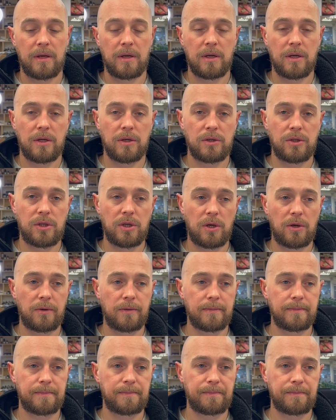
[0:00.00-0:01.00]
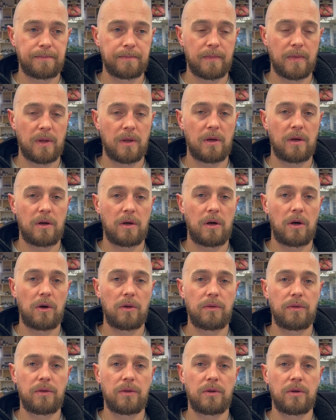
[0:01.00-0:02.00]
So
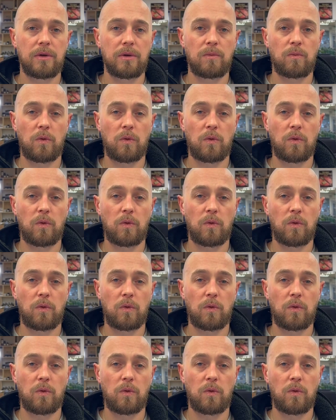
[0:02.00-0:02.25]
on the